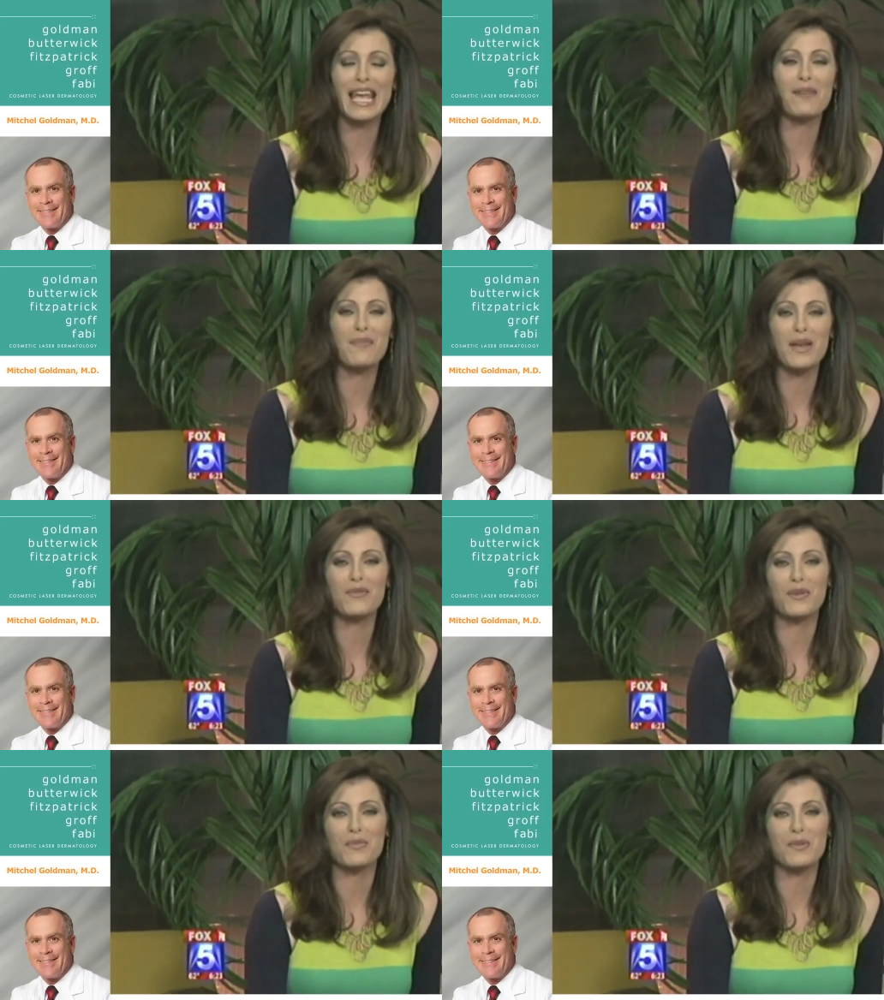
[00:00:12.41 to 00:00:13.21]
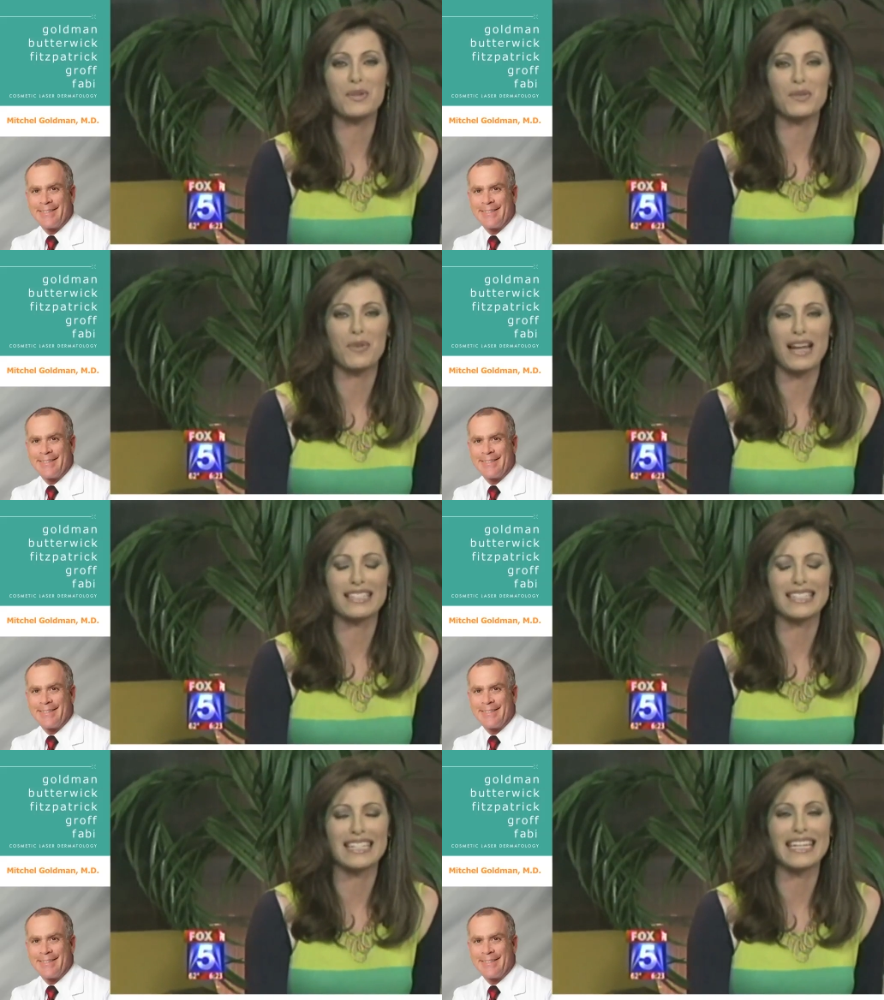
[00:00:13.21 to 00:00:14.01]
Speaker 1: a campaign for people to
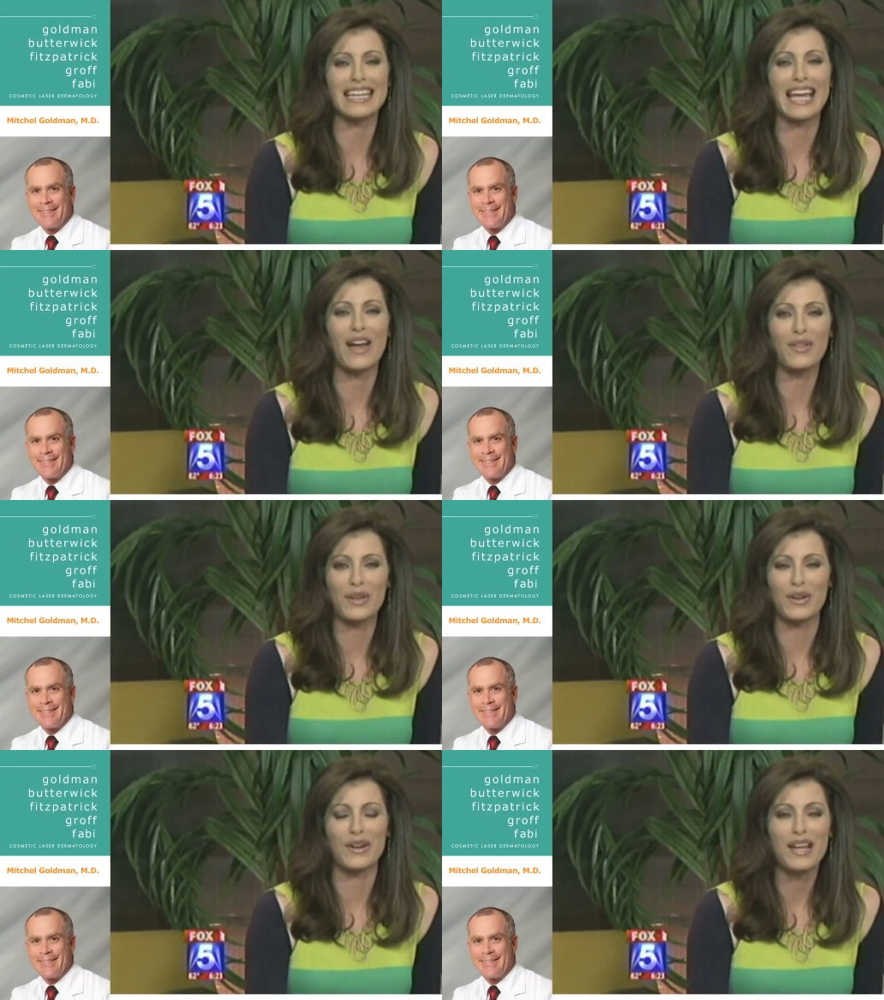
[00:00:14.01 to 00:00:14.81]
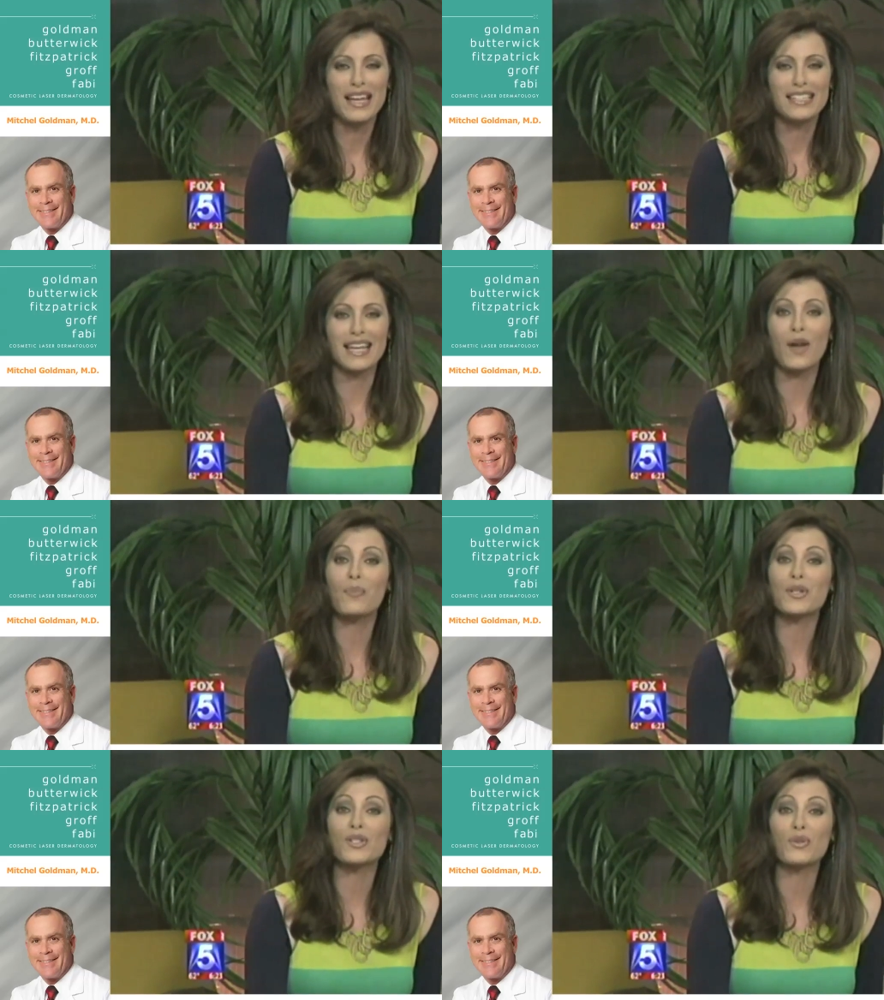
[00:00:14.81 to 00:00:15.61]
practice eating healthier. To
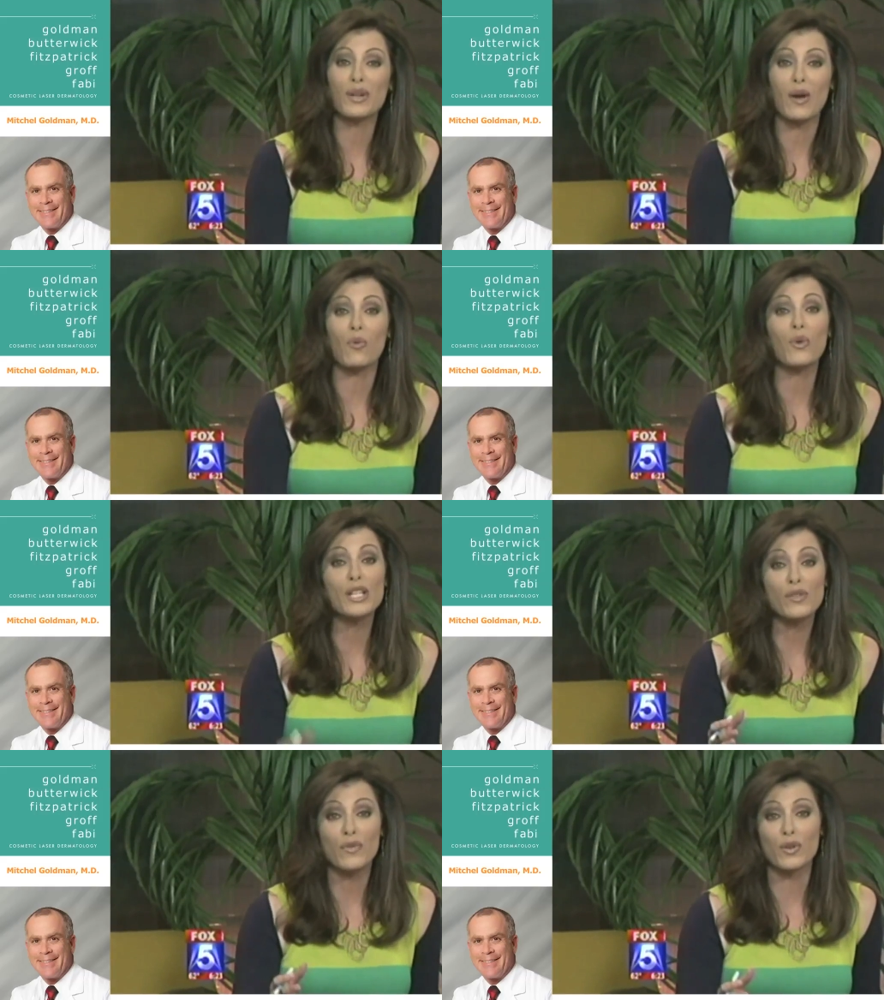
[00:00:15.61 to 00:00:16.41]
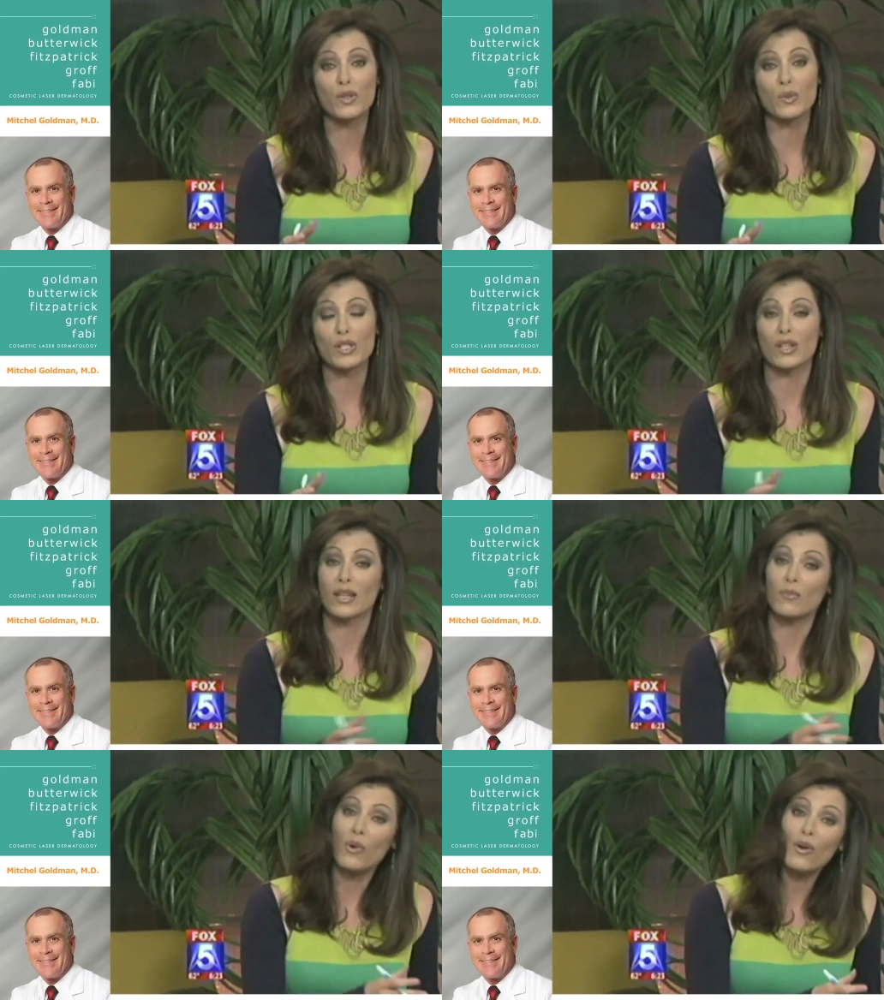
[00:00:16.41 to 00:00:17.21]
help us sort out which foods we
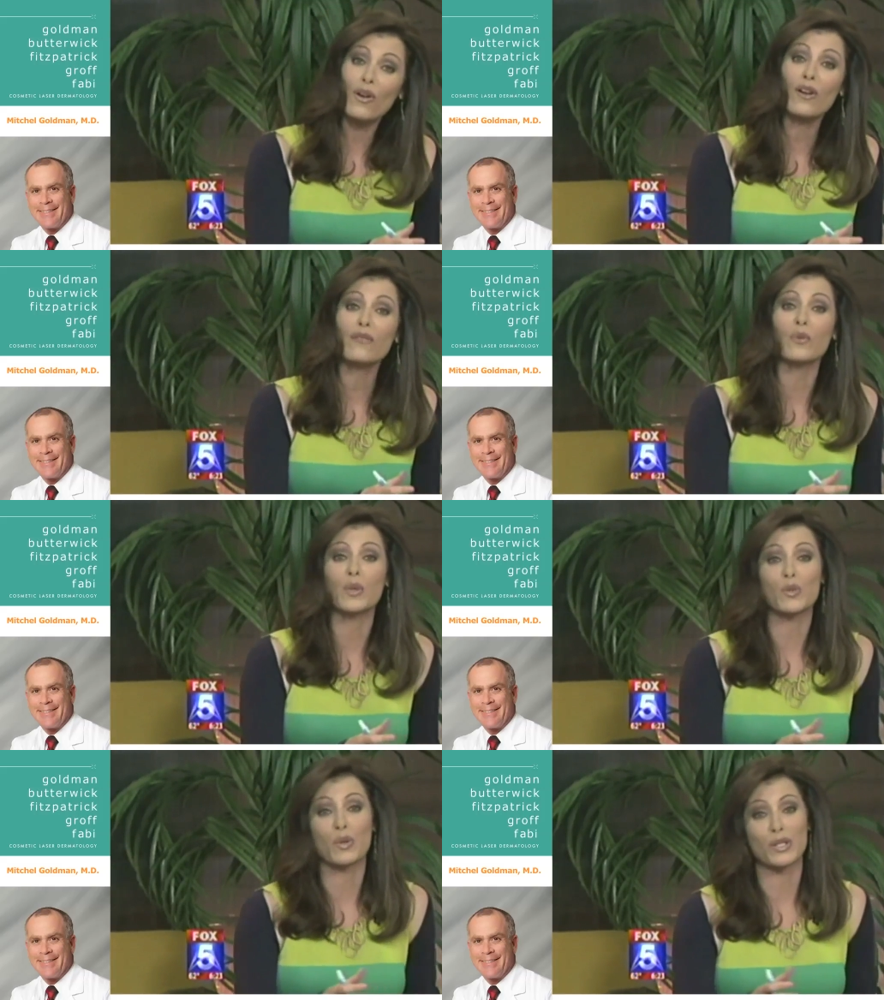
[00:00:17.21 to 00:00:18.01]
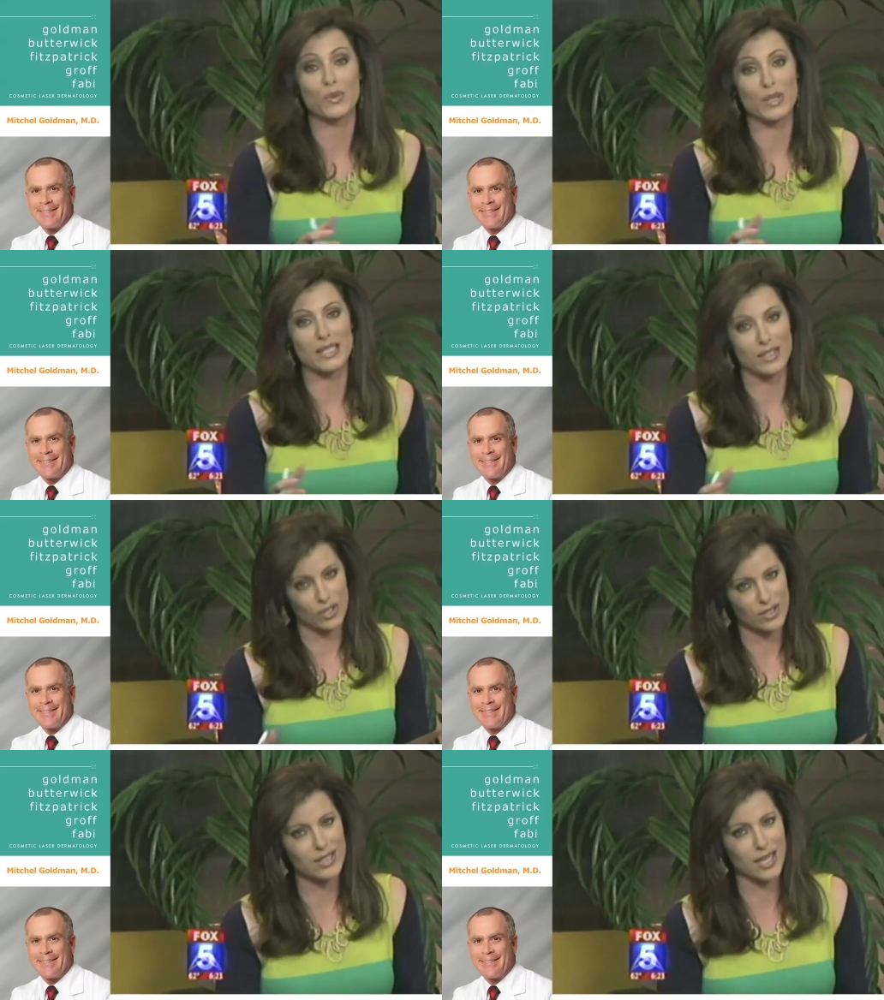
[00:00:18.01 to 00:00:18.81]
should eat more of and which ones we
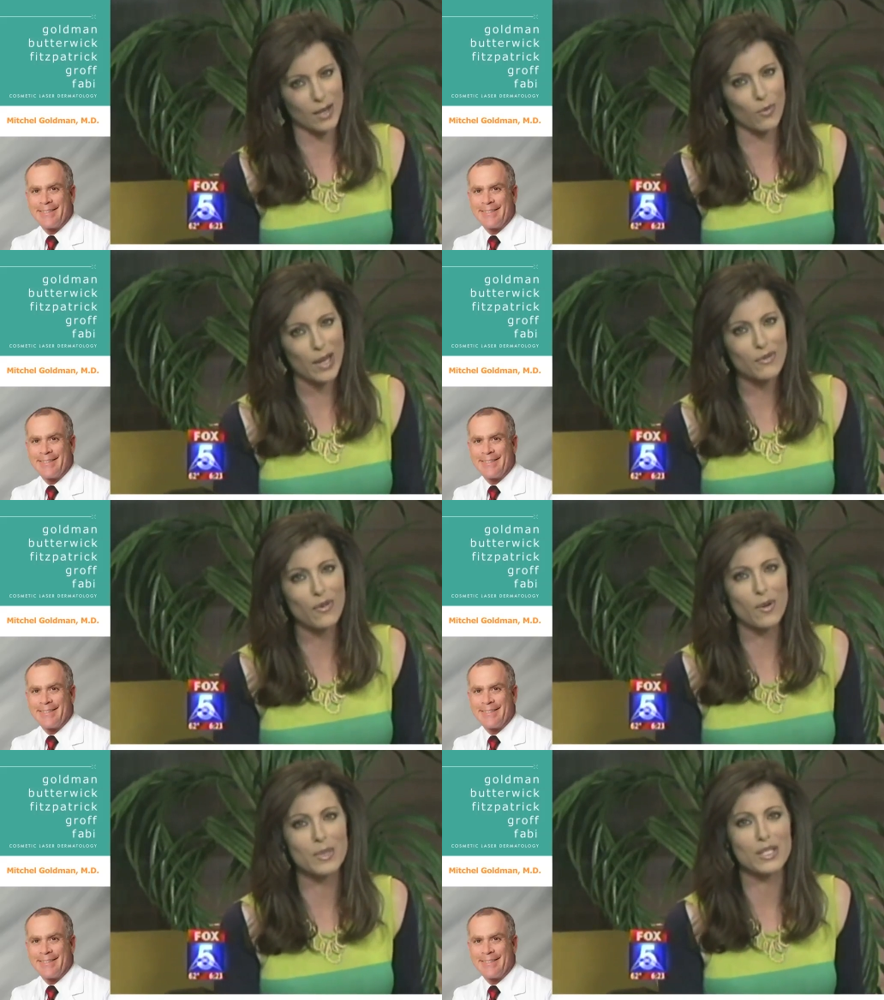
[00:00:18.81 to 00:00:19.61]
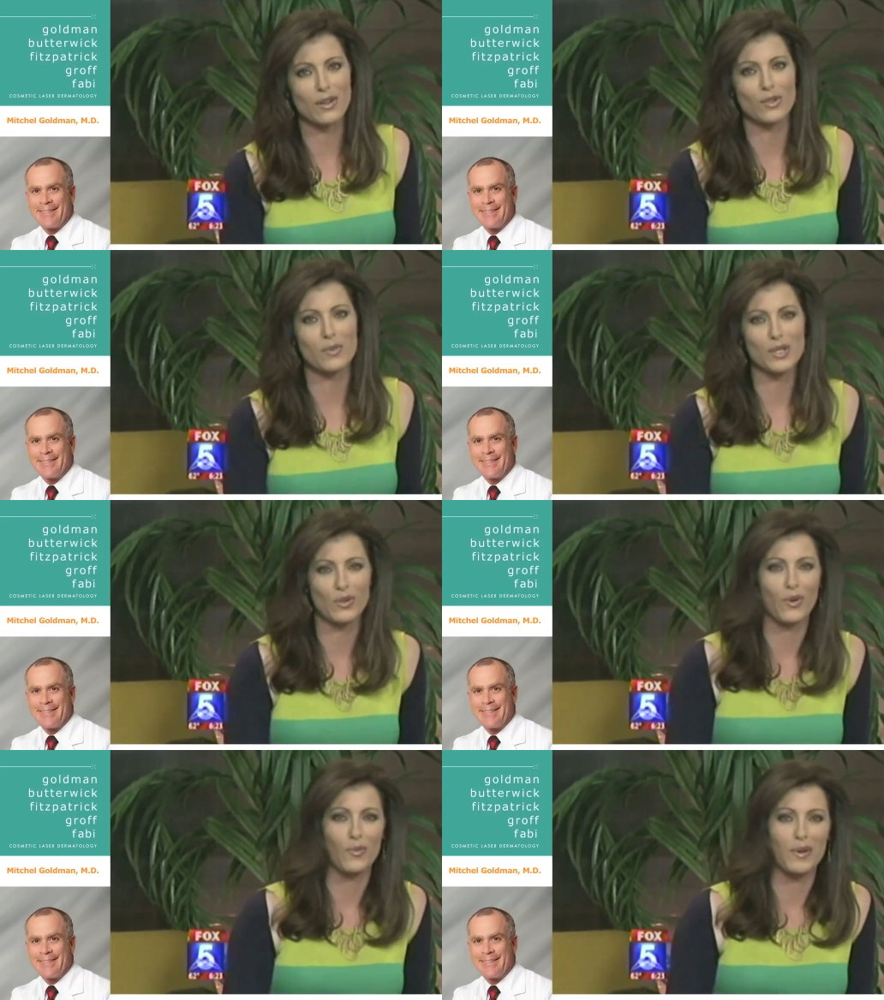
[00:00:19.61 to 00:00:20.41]
should stay away from is Dr.
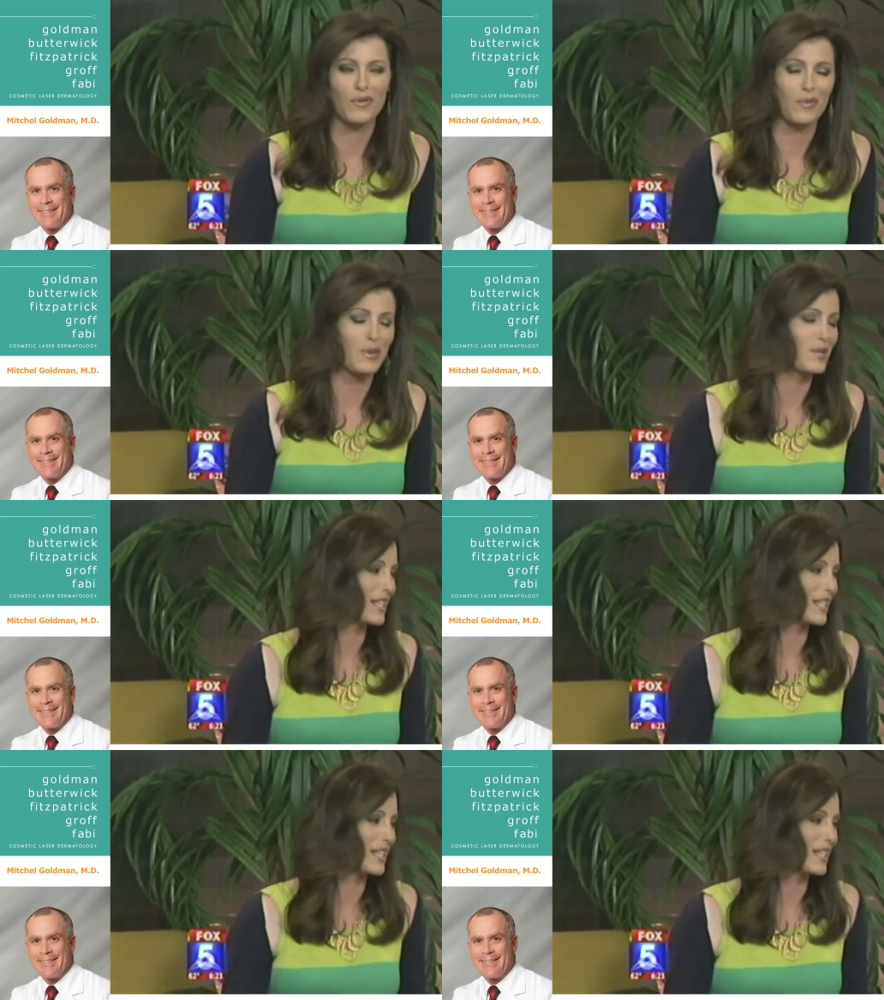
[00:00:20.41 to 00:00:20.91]
Mitchel Goldman from